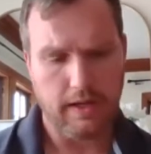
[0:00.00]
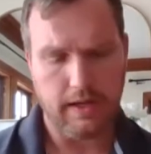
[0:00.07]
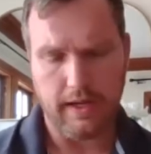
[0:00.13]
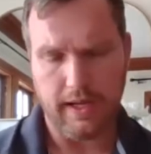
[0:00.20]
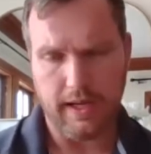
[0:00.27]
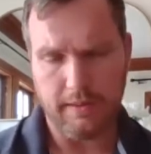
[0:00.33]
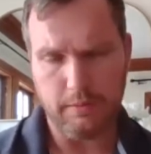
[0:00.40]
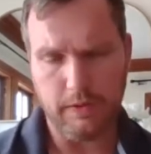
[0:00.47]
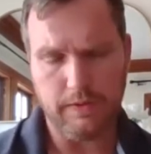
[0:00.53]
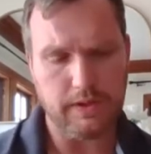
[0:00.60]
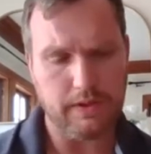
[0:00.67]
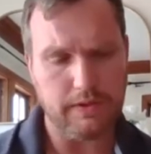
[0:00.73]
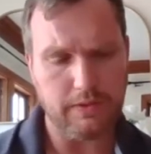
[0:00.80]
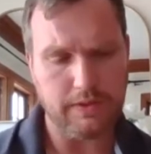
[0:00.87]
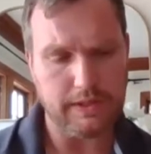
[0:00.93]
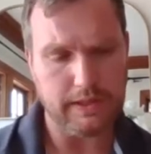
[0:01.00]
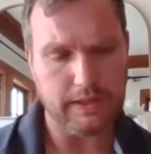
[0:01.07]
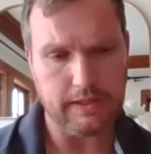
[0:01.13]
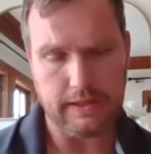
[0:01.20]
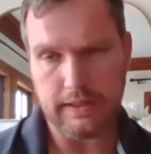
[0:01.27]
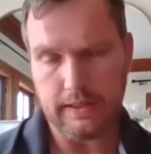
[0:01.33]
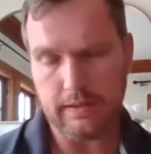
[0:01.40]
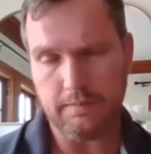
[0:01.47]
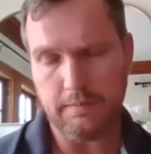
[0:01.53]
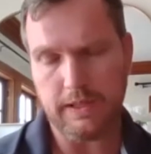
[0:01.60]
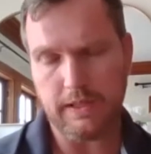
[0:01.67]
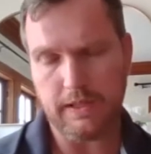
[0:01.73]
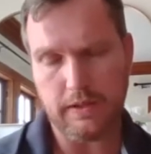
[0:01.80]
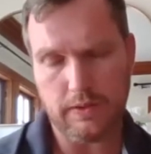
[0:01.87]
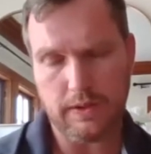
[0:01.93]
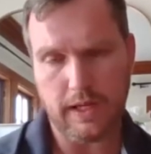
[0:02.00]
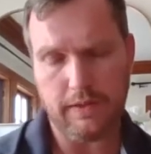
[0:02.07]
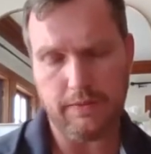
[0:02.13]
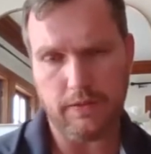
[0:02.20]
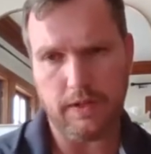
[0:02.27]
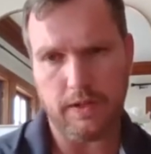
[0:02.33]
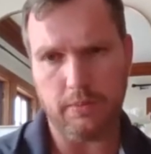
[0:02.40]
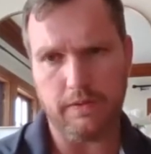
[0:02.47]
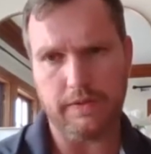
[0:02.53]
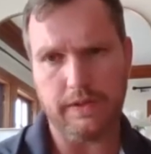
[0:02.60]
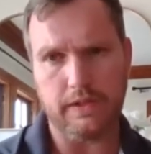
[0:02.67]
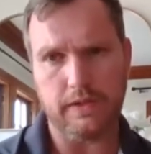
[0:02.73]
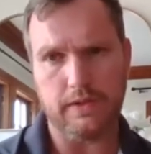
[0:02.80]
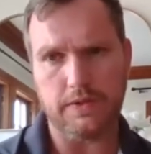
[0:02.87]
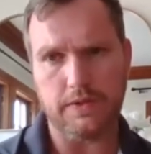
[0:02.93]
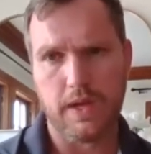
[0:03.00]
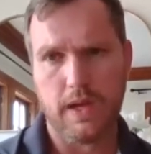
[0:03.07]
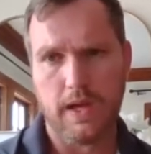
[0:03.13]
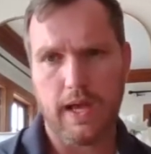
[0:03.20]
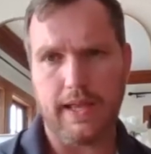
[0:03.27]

moved to New Zealand, been in UK for a number of years,